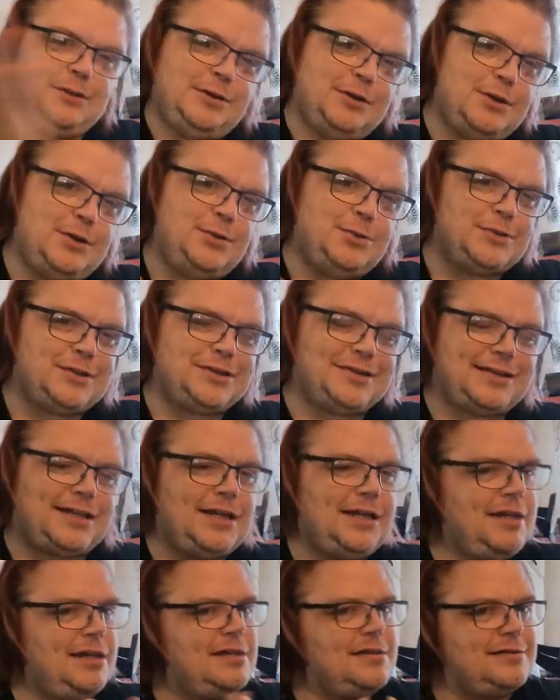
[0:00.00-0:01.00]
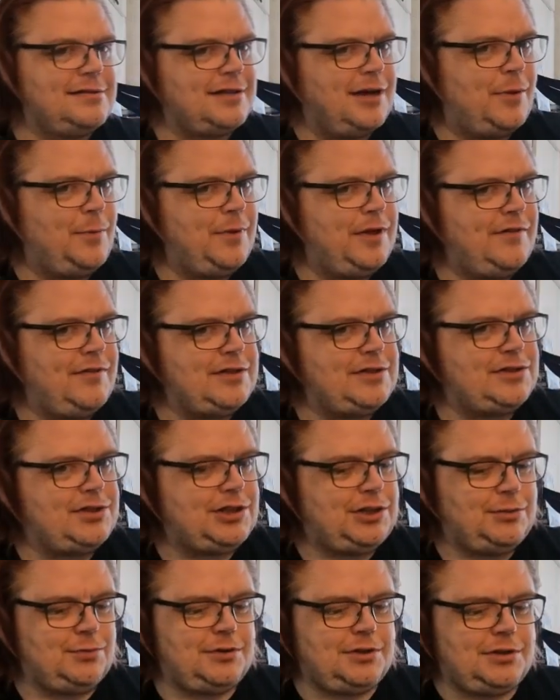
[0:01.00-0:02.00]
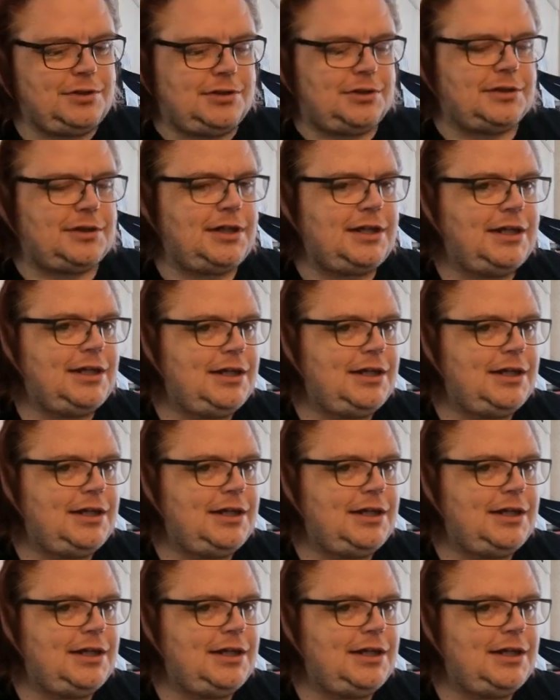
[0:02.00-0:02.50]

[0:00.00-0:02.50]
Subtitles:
host, Soundwave SG1.